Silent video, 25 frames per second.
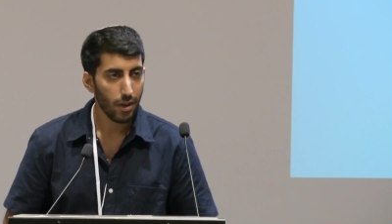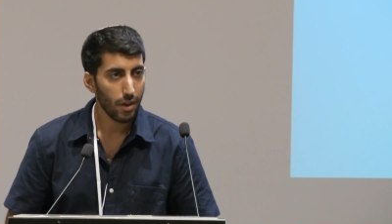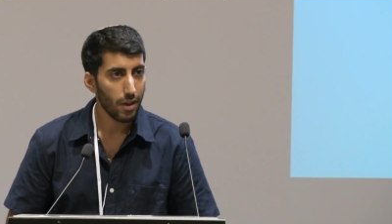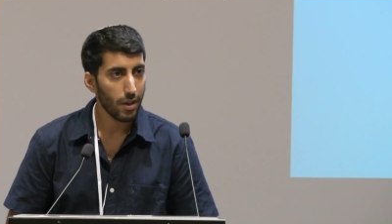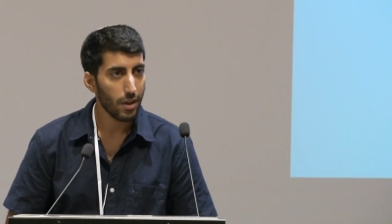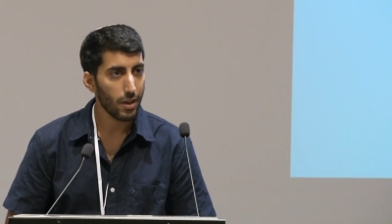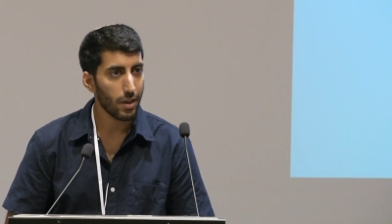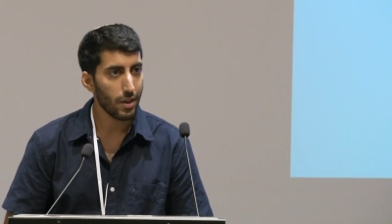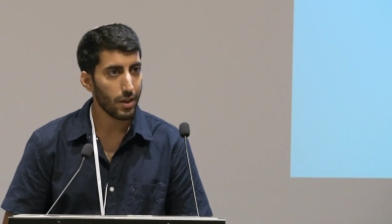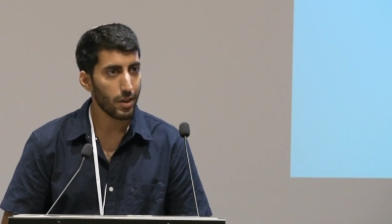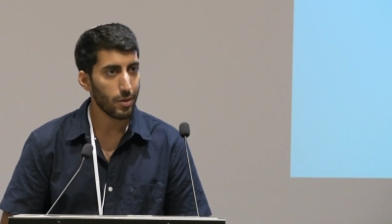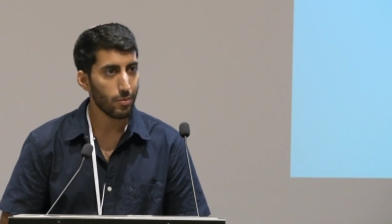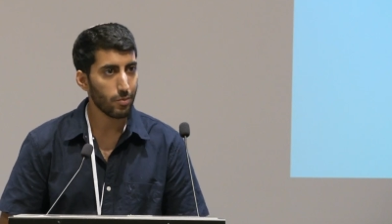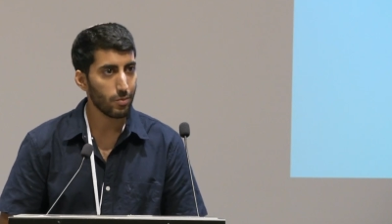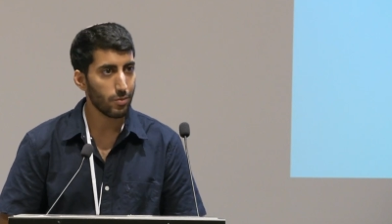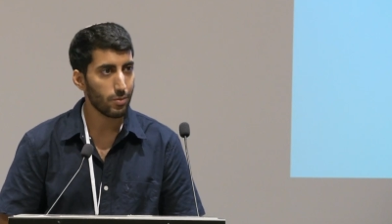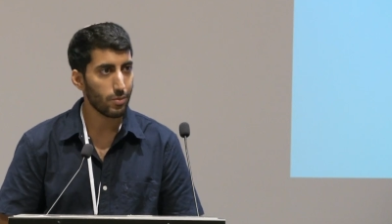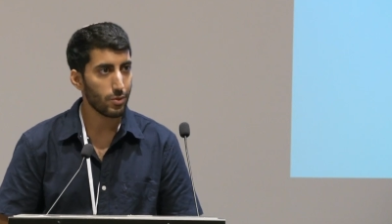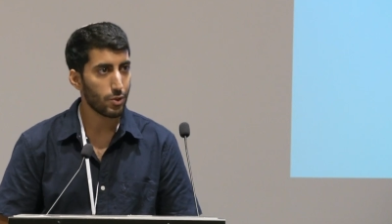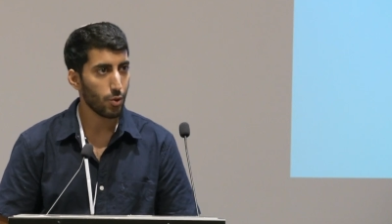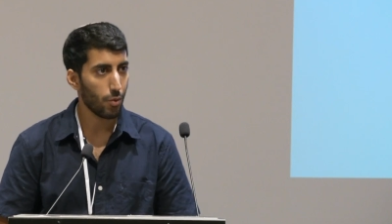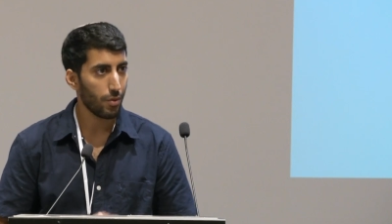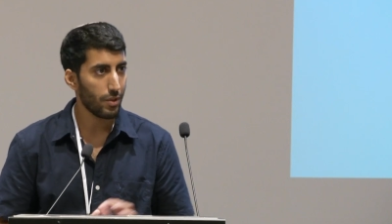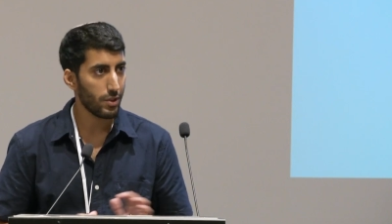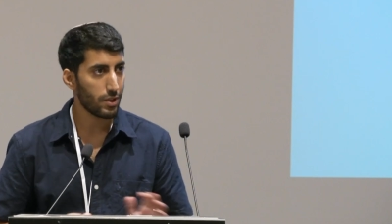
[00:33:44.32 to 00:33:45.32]

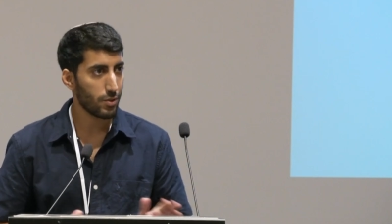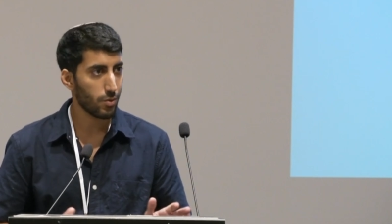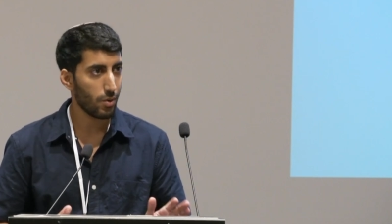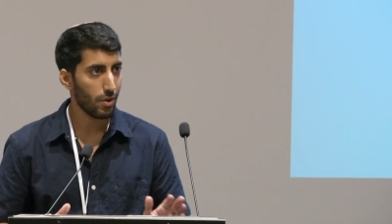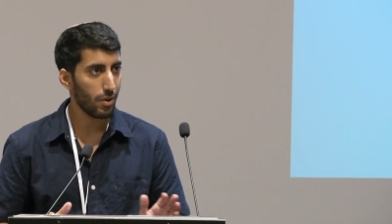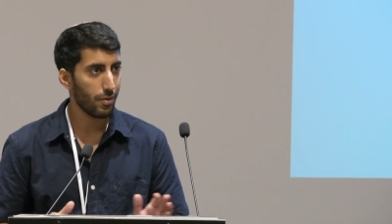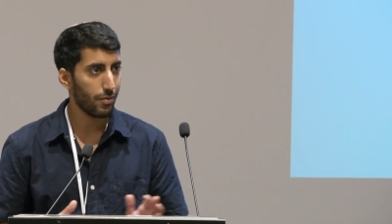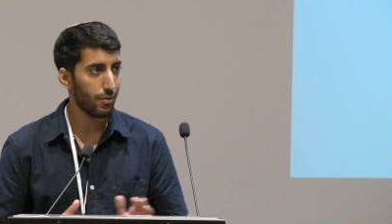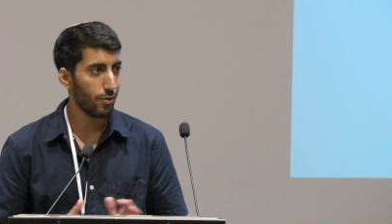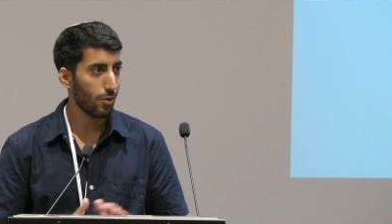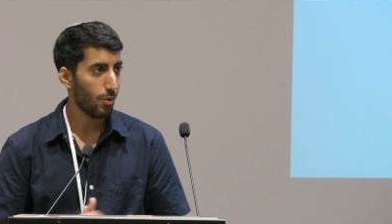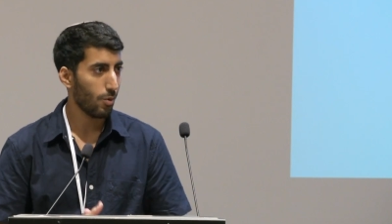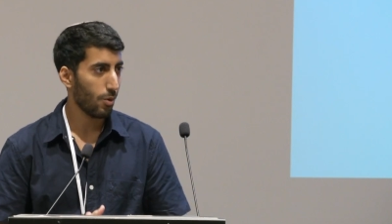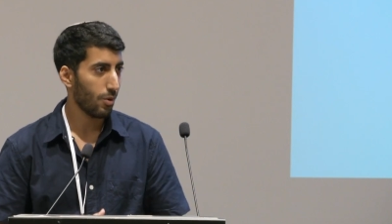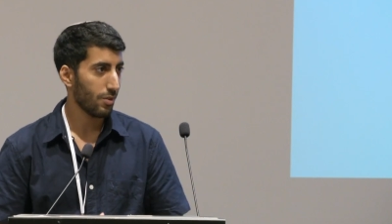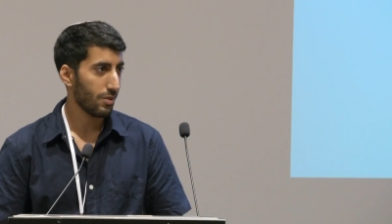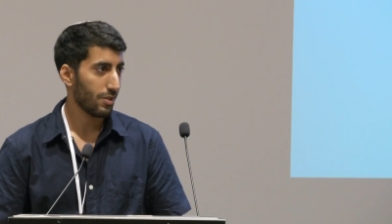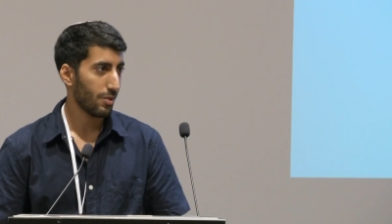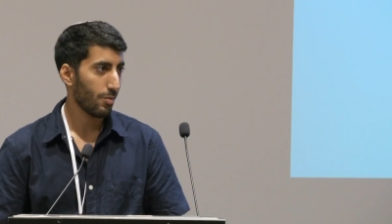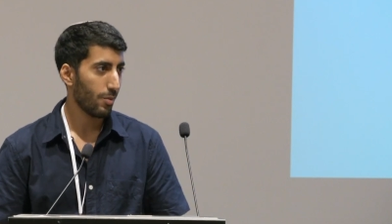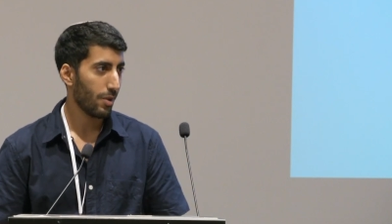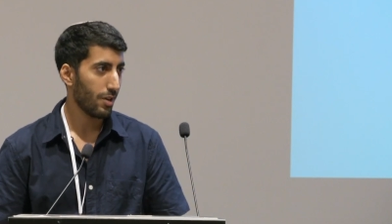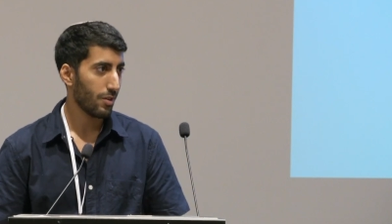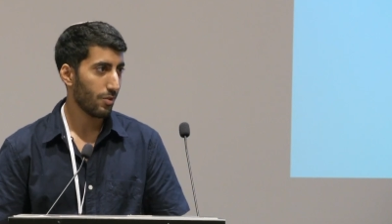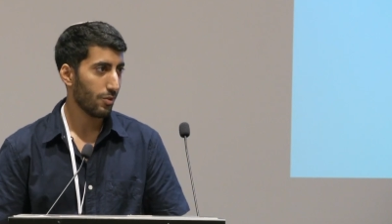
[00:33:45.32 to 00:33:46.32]
So these were a few words
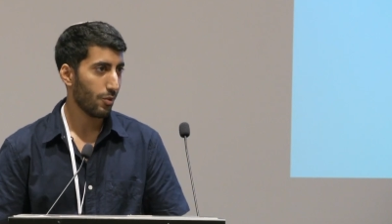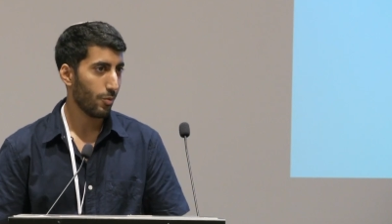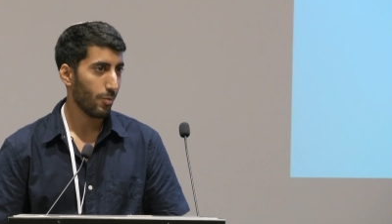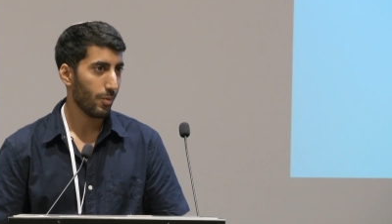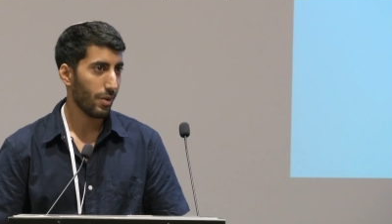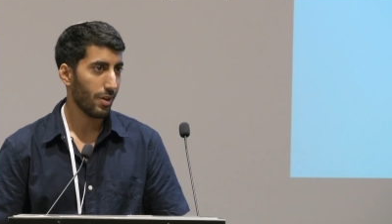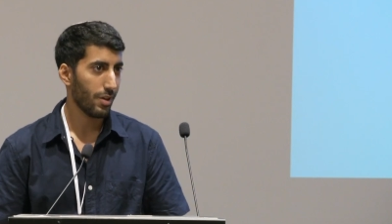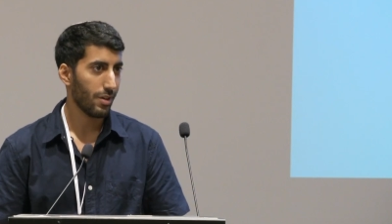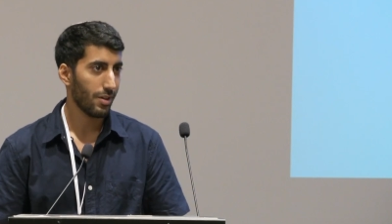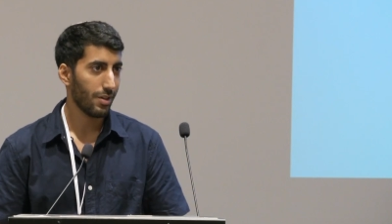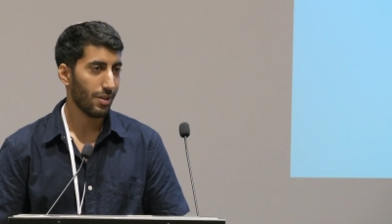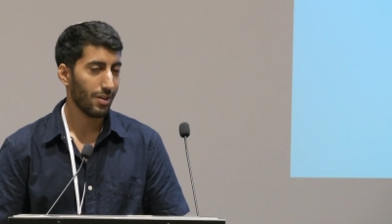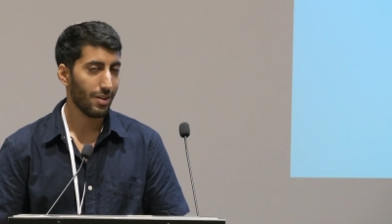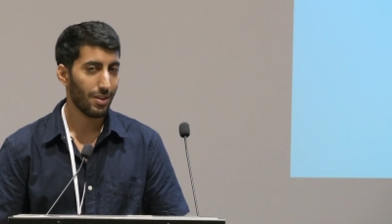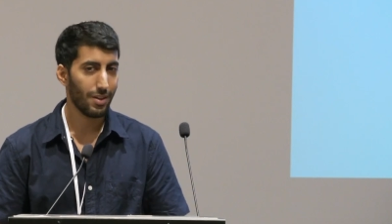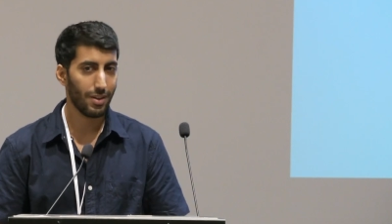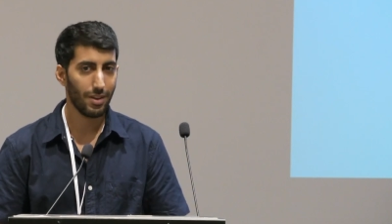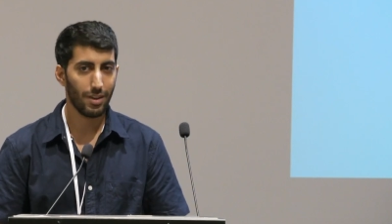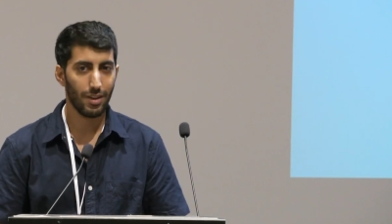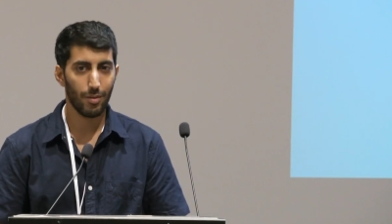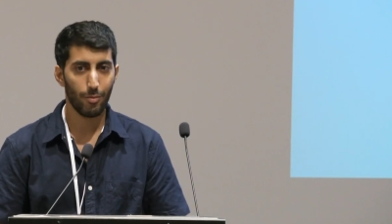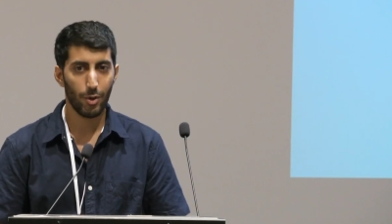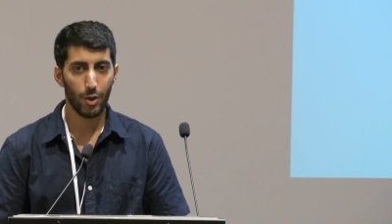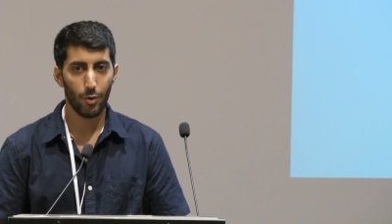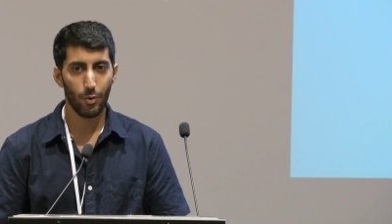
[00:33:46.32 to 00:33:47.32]
about
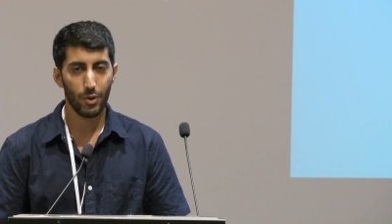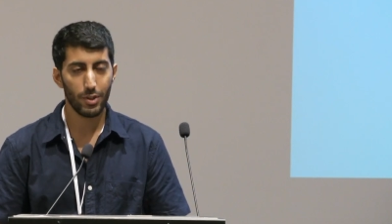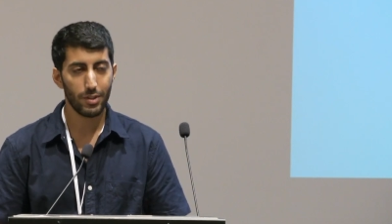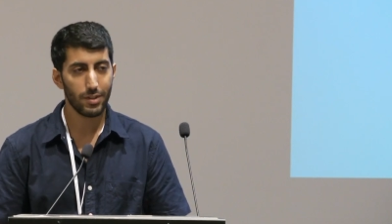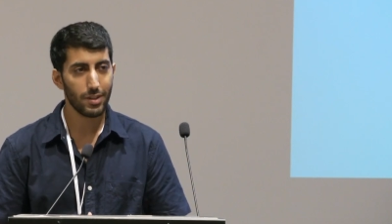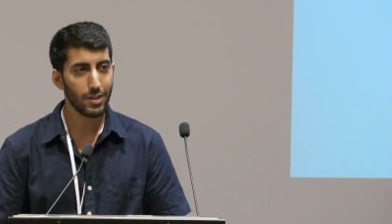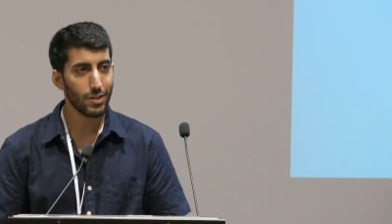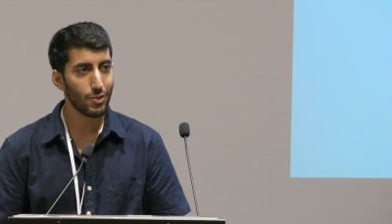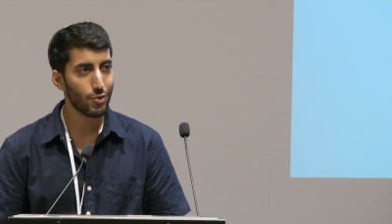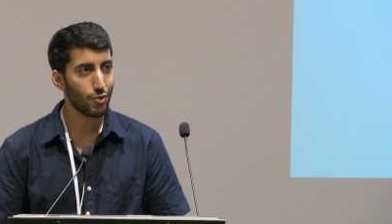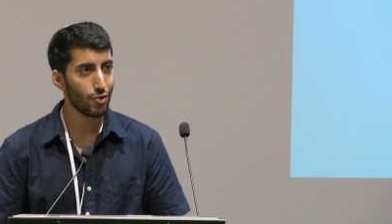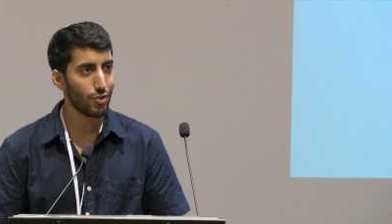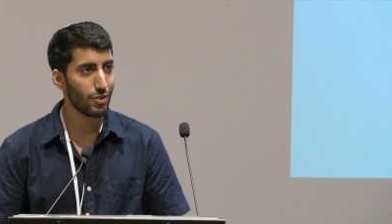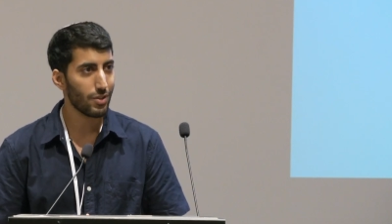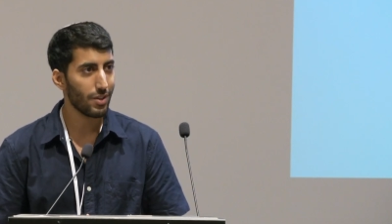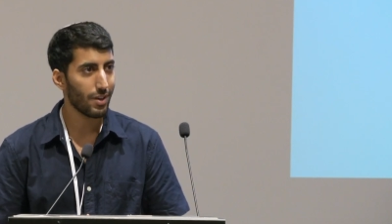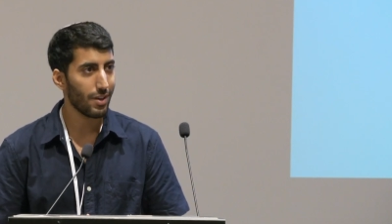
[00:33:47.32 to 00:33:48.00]
my research.